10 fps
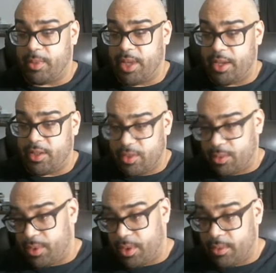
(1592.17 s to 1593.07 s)
honest, too,
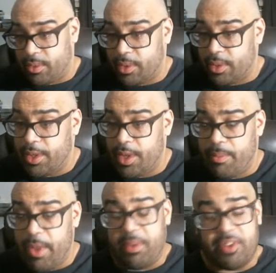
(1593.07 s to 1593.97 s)
though.
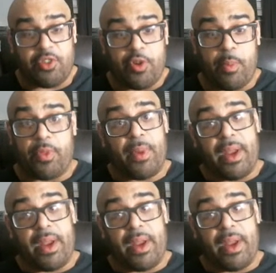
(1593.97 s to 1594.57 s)
Maybe it's a triple threat at